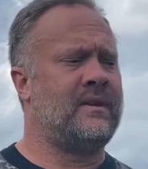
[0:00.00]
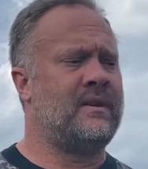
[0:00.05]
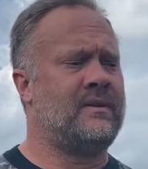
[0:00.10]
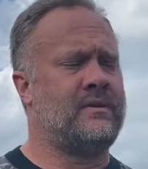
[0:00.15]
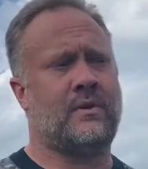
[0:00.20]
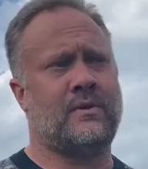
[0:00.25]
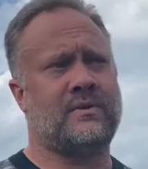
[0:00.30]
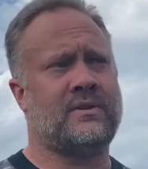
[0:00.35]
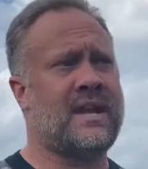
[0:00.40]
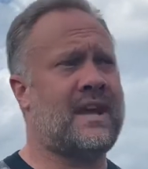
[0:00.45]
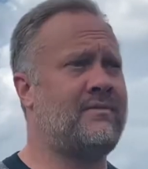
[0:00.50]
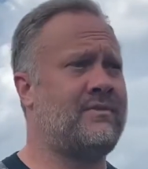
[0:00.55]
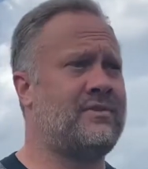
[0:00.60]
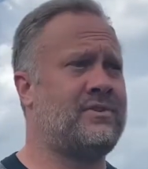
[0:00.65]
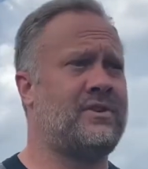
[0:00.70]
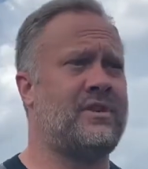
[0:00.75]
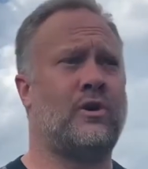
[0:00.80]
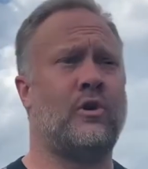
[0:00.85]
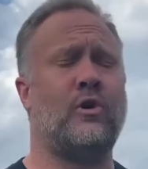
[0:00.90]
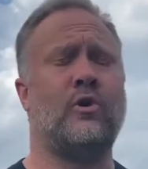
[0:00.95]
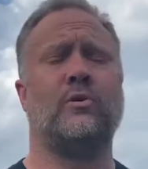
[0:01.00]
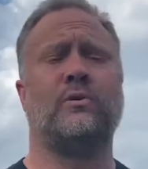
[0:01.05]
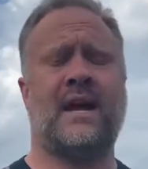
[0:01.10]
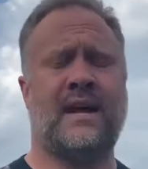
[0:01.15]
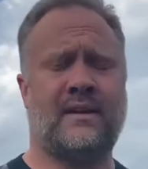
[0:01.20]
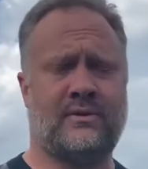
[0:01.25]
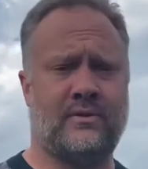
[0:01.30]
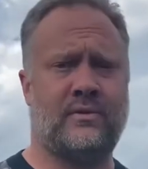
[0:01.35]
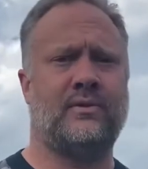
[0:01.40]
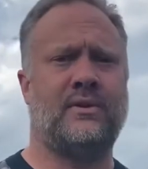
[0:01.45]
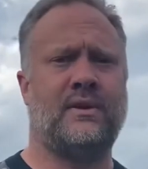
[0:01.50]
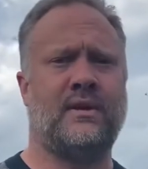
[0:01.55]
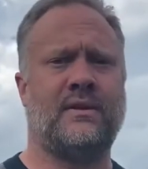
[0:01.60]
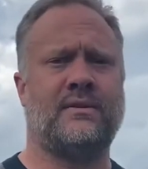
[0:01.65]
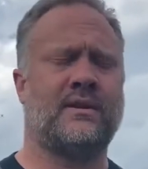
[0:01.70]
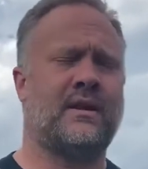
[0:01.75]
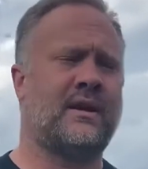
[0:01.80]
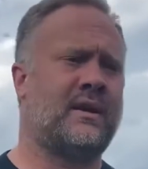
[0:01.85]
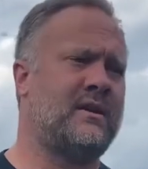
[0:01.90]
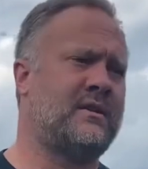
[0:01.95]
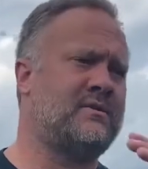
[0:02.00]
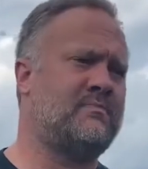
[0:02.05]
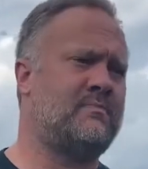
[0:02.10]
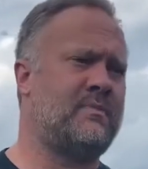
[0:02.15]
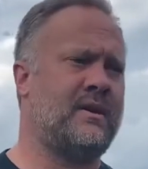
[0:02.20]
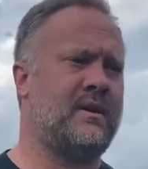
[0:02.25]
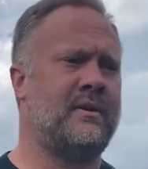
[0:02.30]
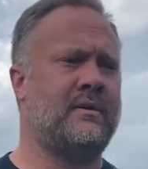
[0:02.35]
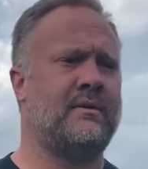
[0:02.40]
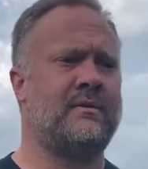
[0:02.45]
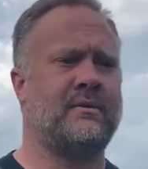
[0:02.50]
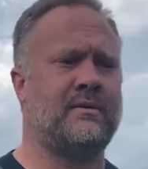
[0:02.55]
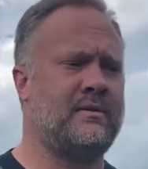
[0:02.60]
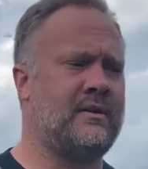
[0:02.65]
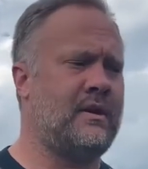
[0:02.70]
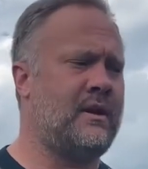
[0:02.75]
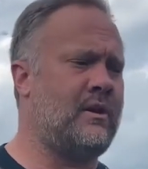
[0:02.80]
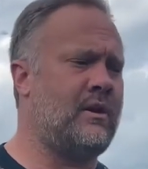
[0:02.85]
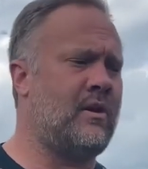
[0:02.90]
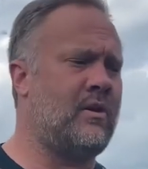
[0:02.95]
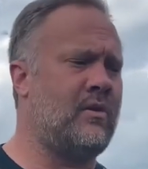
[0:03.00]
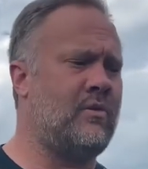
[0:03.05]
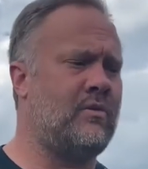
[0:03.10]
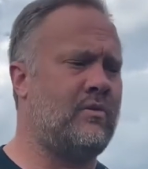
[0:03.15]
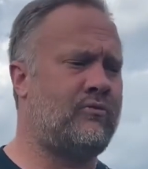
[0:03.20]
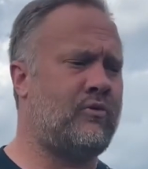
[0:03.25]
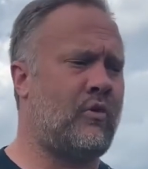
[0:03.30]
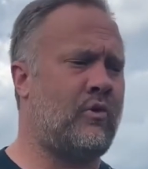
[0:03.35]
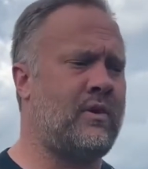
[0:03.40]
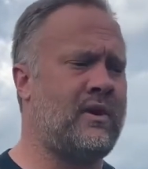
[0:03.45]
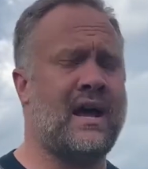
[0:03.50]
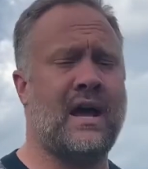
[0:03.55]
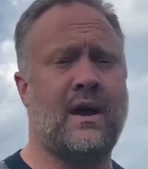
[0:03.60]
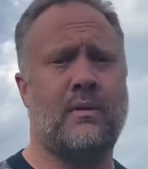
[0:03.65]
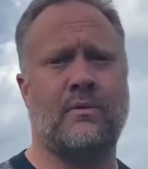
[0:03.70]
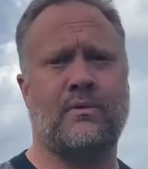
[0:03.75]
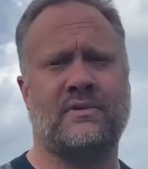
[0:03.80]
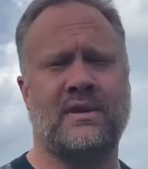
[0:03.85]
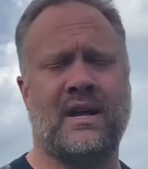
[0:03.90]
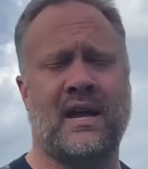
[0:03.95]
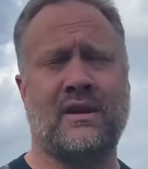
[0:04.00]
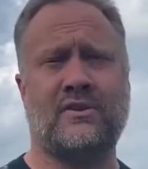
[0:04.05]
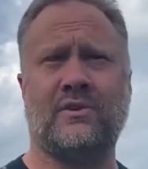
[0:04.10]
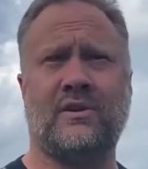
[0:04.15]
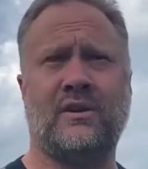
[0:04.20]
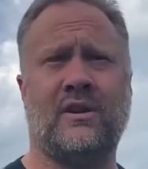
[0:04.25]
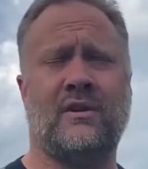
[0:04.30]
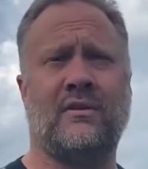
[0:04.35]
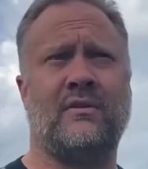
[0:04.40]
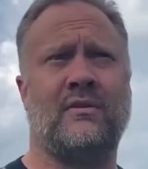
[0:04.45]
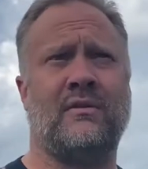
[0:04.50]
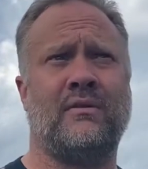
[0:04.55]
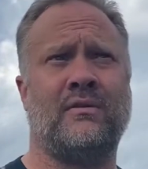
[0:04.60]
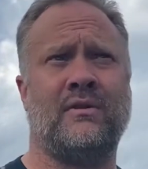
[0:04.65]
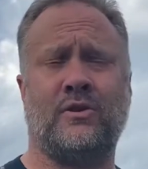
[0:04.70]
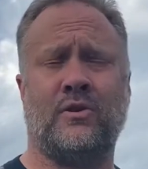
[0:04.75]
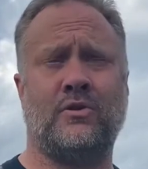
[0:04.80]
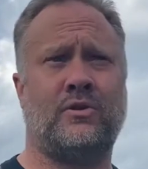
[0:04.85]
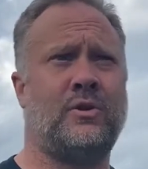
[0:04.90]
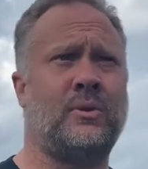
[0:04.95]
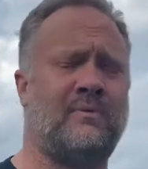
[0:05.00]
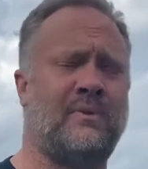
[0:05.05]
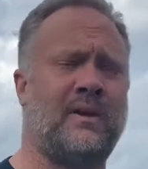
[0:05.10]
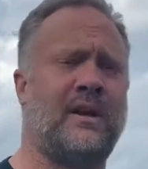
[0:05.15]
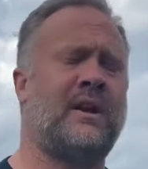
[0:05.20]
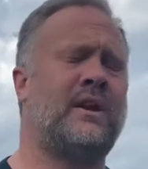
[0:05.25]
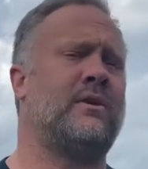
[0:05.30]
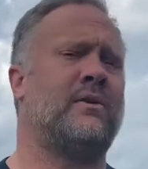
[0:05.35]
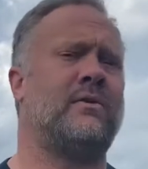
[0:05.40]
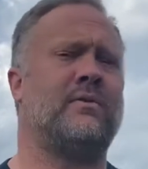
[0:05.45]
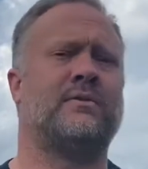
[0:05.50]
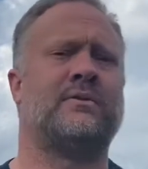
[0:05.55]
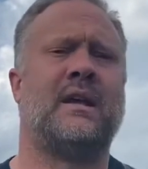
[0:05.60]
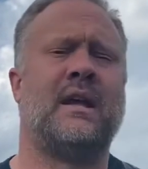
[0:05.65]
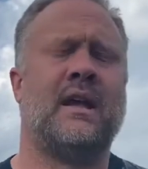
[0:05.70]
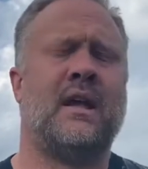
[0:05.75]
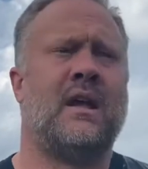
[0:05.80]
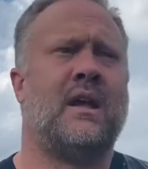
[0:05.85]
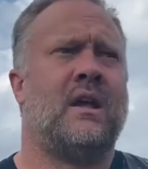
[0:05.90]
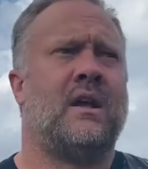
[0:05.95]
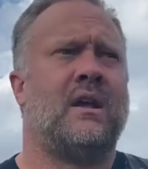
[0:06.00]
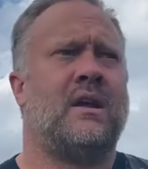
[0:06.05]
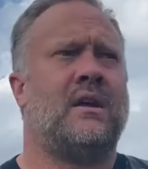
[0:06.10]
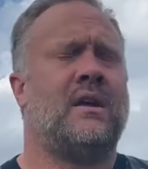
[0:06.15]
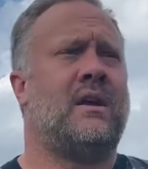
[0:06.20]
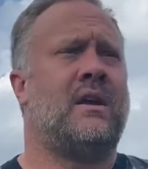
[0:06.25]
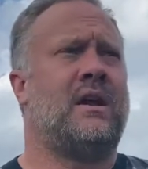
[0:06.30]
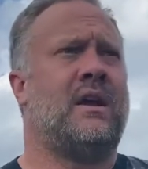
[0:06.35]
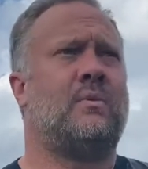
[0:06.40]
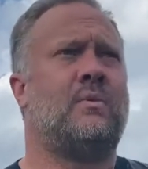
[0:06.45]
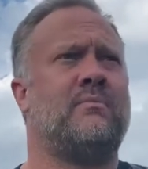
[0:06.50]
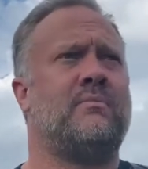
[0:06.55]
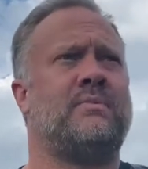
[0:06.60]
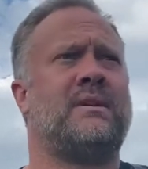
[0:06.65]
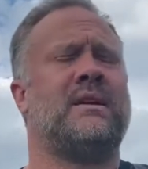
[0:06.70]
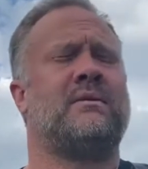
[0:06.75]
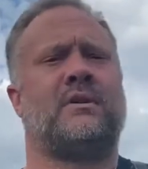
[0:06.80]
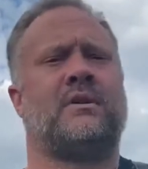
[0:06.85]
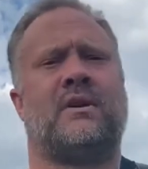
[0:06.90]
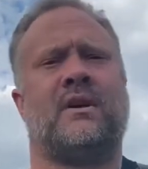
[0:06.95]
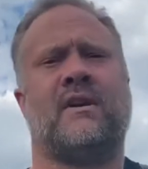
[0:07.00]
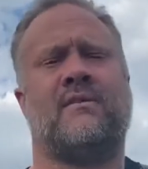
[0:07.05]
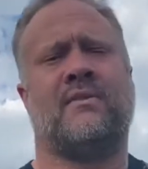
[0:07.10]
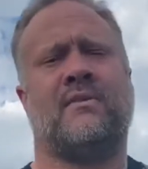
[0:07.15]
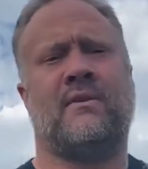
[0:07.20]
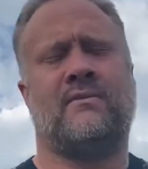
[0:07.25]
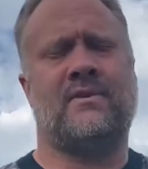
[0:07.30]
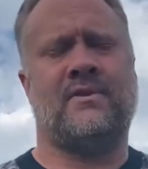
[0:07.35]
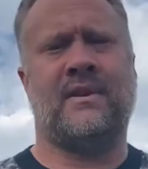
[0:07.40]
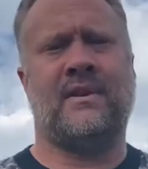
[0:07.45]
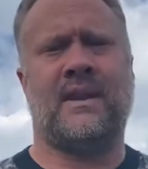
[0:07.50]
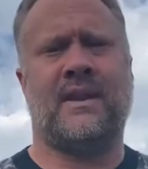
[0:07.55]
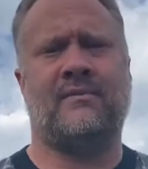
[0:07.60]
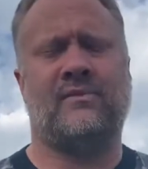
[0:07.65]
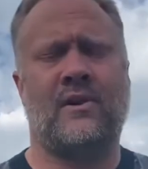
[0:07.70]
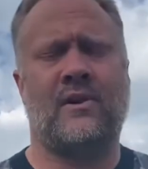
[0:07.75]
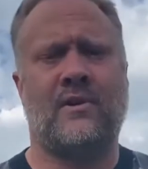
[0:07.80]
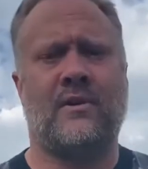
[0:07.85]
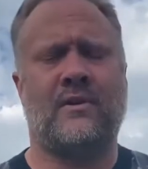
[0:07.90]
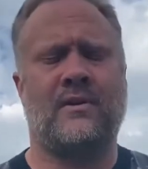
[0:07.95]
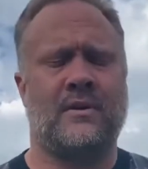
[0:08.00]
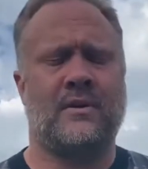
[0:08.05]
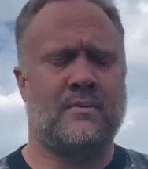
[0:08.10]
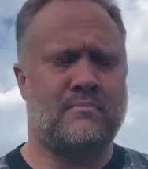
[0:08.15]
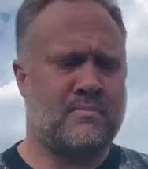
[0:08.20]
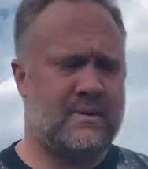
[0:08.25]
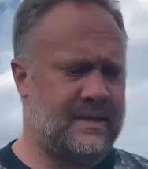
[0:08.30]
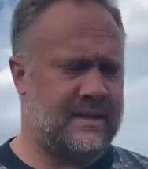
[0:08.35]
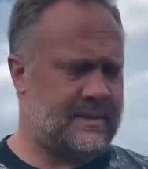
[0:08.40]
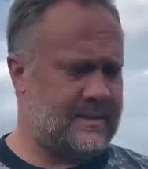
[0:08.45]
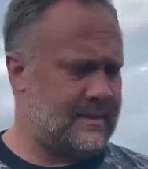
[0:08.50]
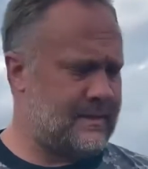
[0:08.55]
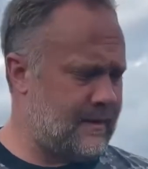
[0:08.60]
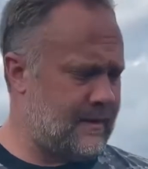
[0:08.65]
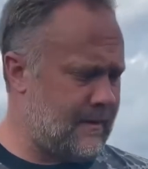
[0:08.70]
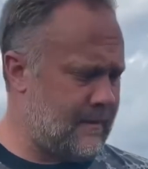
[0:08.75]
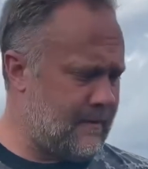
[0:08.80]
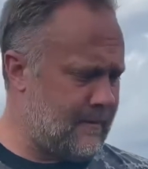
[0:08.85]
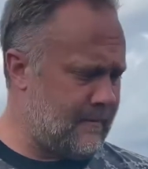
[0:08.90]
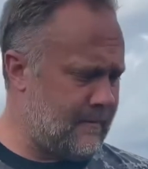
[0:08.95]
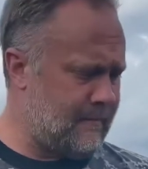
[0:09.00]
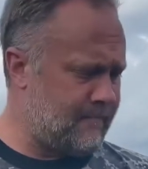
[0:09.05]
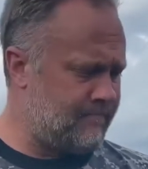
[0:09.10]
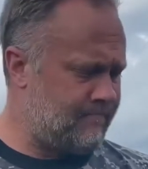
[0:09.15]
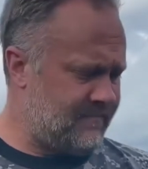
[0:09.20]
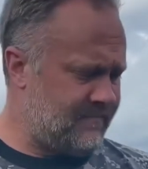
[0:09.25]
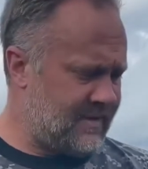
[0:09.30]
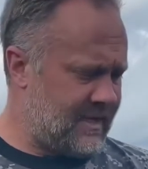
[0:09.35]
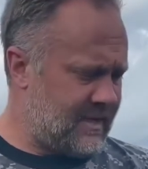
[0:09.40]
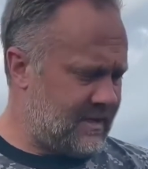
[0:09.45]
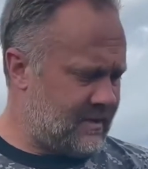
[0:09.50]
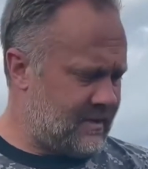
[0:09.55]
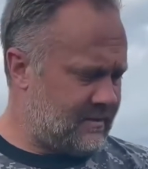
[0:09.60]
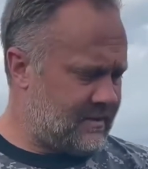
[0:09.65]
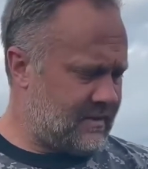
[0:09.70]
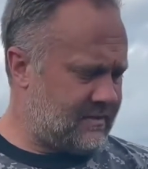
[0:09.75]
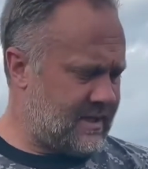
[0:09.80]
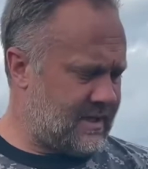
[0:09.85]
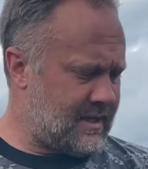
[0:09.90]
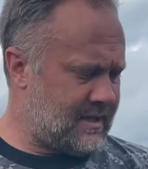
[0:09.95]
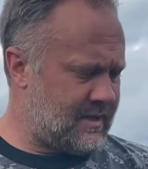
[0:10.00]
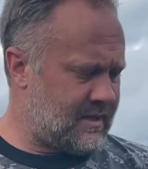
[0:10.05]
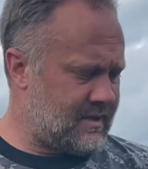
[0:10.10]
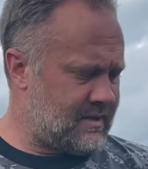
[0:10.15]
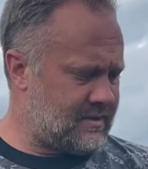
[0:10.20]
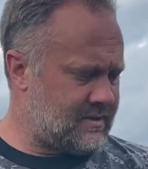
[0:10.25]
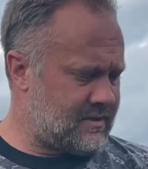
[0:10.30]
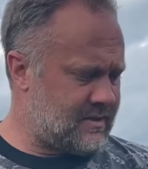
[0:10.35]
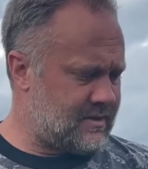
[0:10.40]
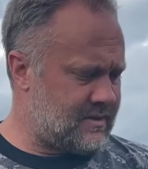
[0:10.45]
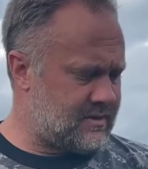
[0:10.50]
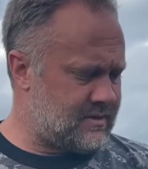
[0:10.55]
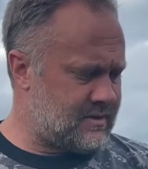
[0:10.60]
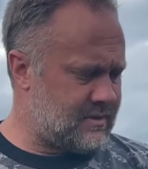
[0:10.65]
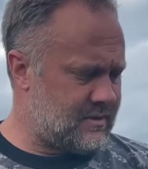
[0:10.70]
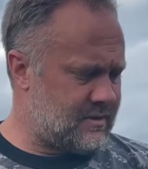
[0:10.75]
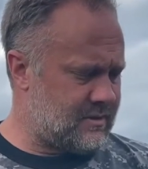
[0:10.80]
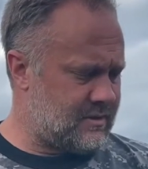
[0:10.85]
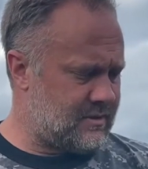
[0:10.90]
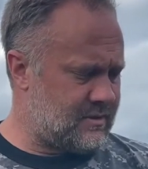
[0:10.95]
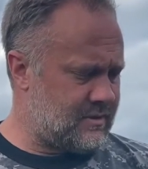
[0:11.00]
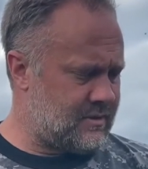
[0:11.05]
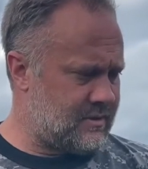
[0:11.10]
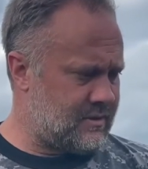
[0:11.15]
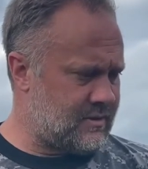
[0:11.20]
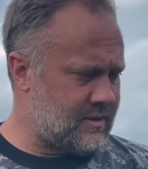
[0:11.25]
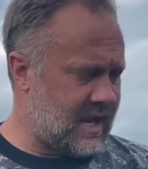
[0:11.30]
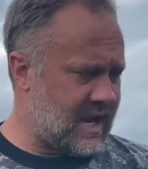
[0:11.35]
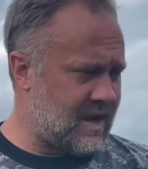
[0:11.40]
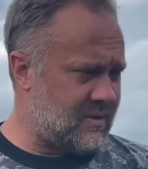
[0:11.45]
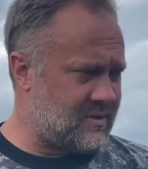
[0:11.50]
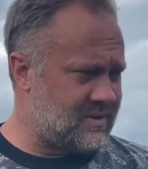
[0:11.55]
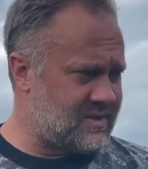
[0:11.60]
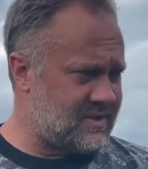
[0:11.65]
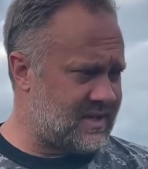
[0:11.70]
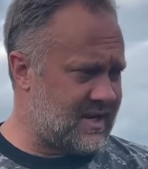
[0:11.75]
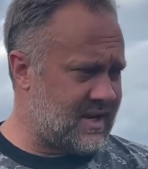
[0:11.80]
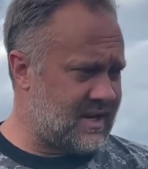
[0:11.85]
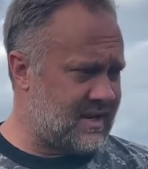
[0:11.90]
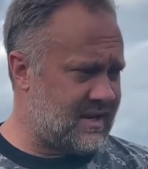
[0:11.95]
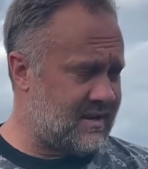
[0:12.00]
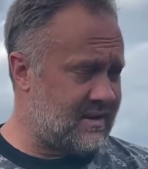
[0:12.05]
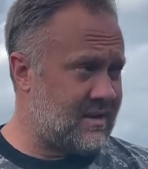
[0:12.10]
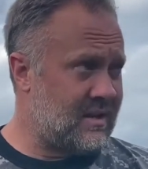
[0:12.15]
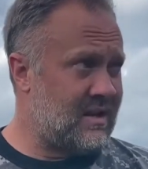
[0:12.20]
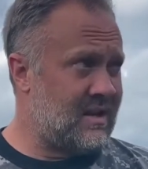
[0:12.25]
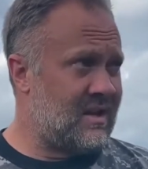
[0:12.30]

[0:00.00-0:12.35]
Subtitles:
there's obviously a whole lot to this. I could spend, you know, 40 hours actually on YouTube videos, and I wouldn't be able to cover everything I've learned. But the thing is I would say,